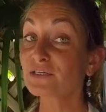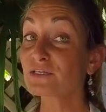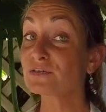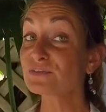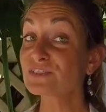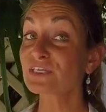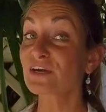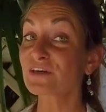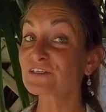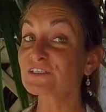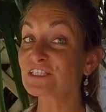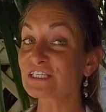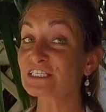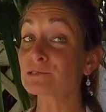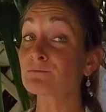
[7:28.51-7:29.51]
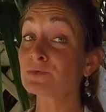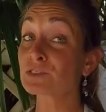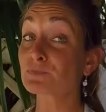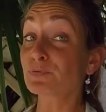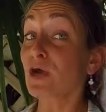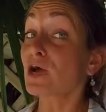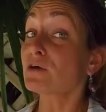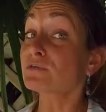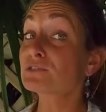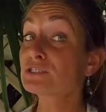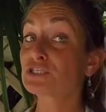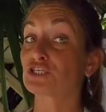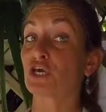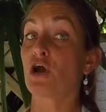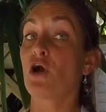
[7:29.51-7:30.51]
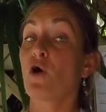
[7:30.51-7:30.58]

using our systems approach,